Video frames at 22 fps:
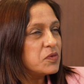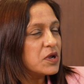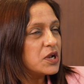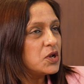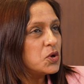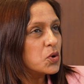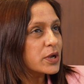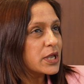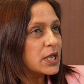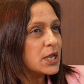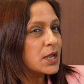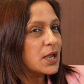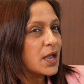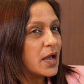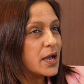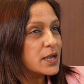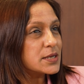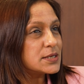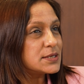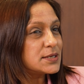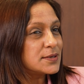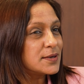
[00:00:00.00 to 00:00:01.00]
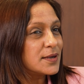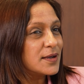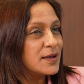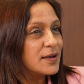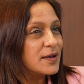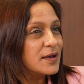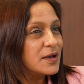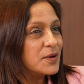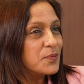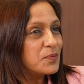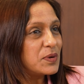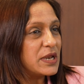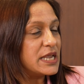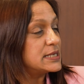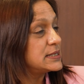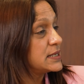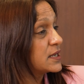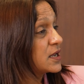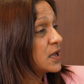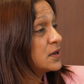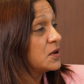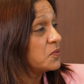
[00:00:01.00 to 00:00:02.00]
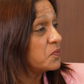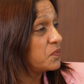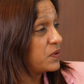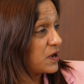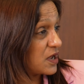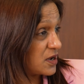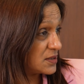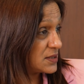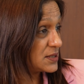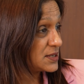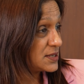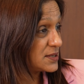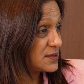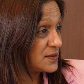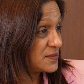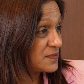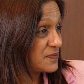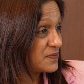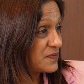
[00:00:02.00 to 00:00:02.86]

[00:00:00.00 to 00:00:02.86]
we are looking at placing an implant,